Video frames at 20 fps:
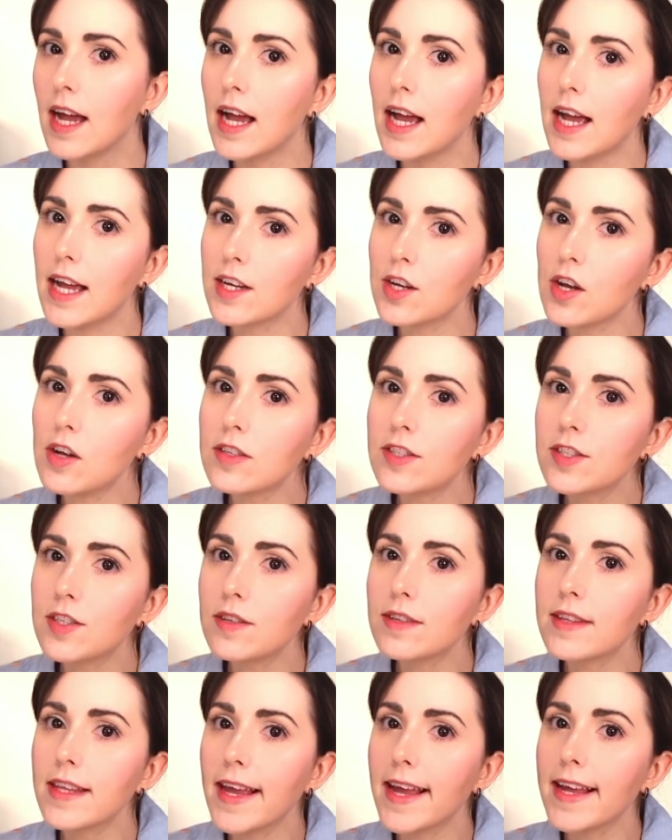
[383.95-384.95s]
And
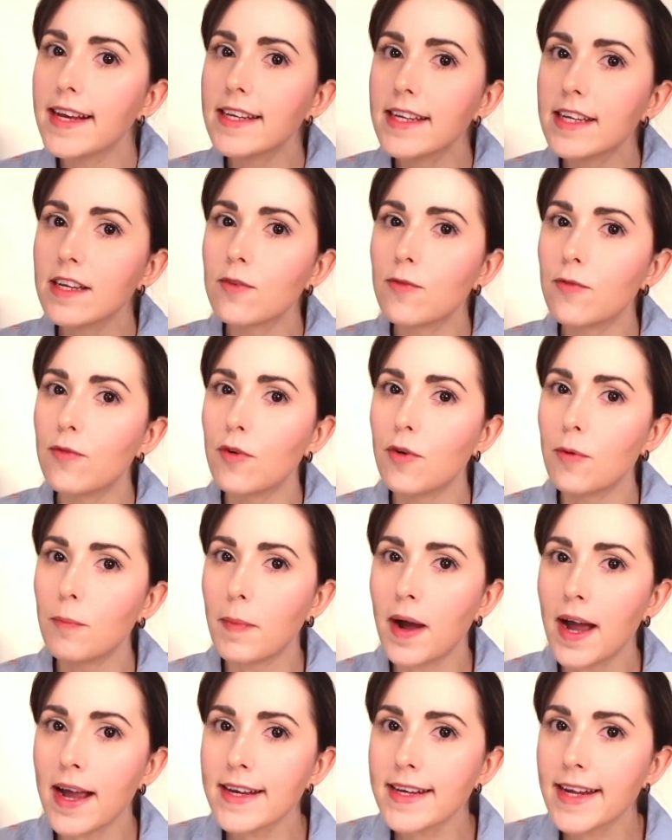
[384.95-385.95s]
also the ending, for
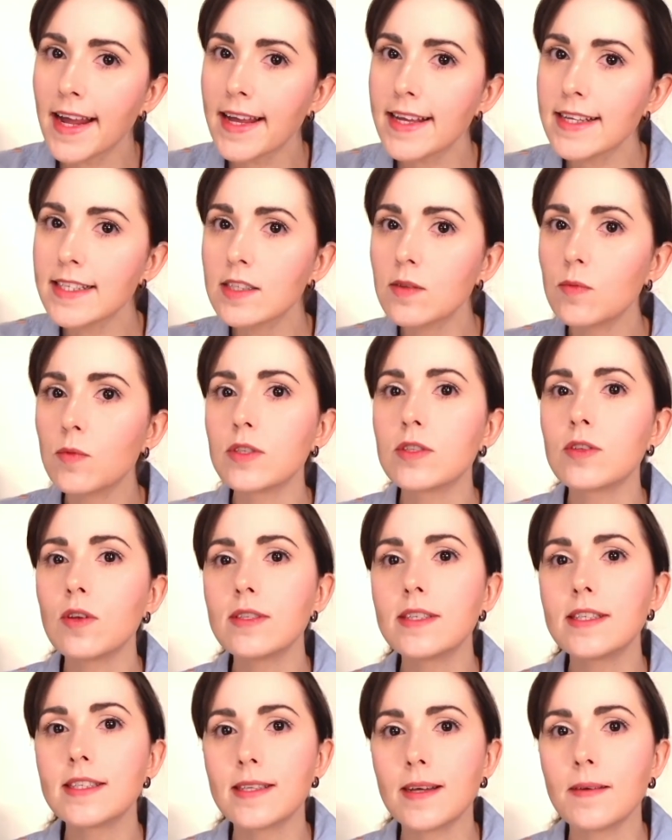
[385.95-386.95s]
my taste, was
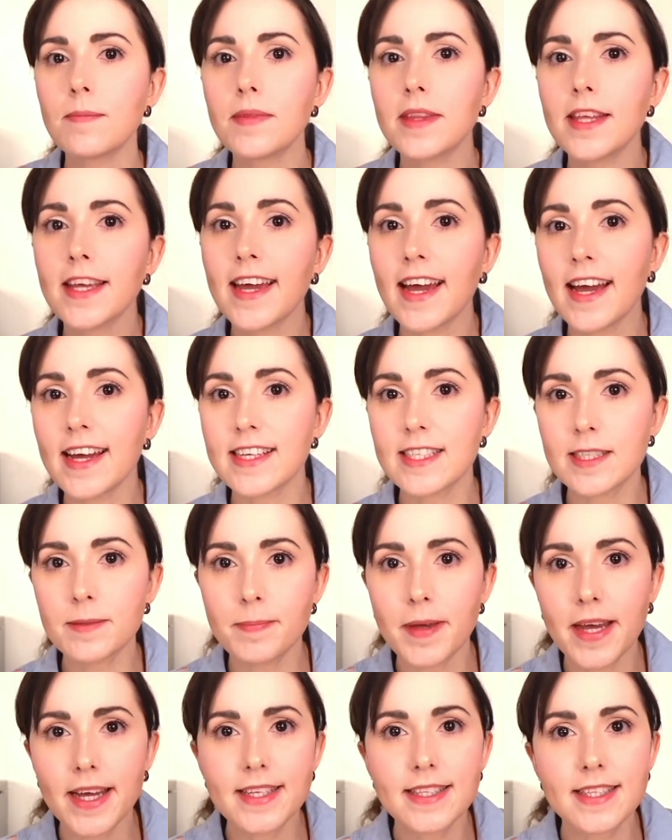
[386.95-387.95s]
not something I
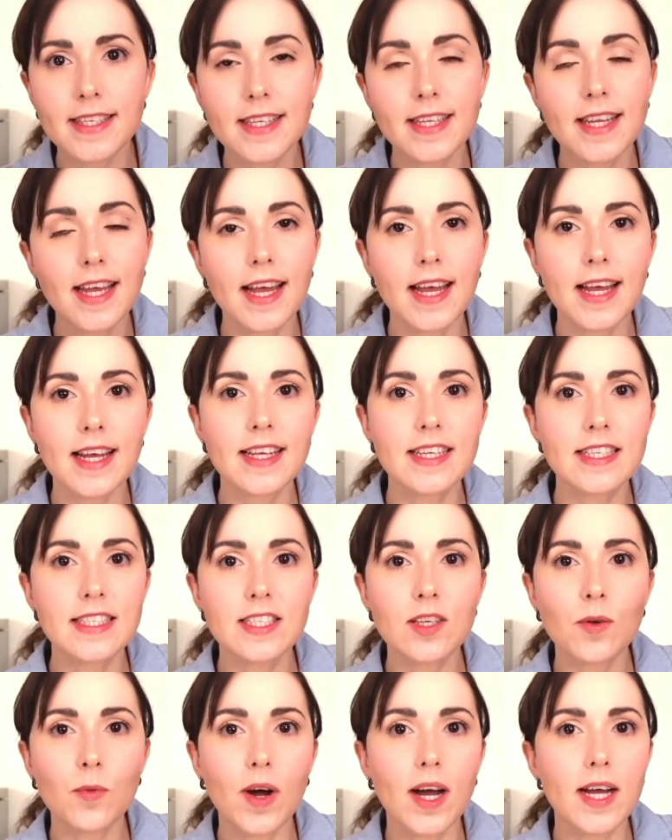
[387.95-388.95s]
expected
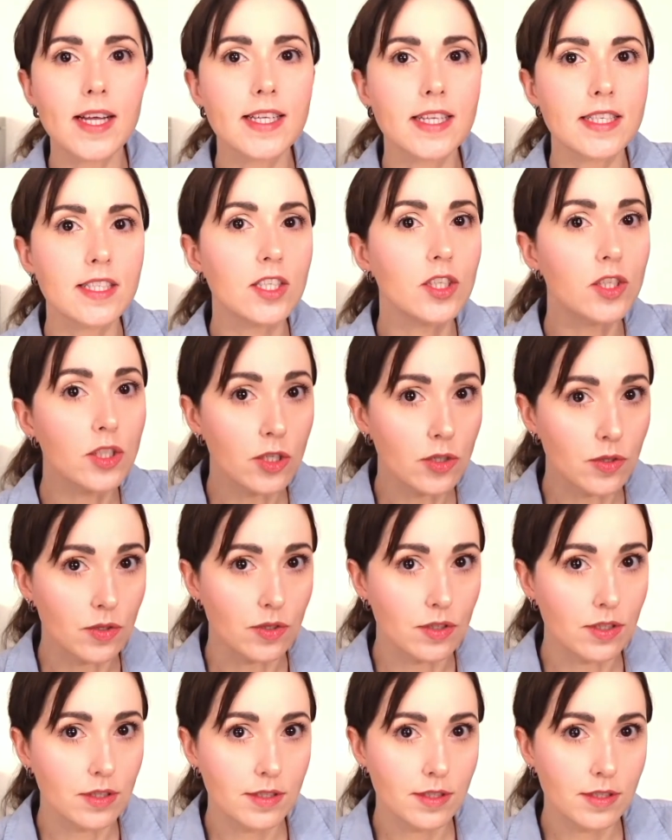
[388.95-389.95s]
and quite understood.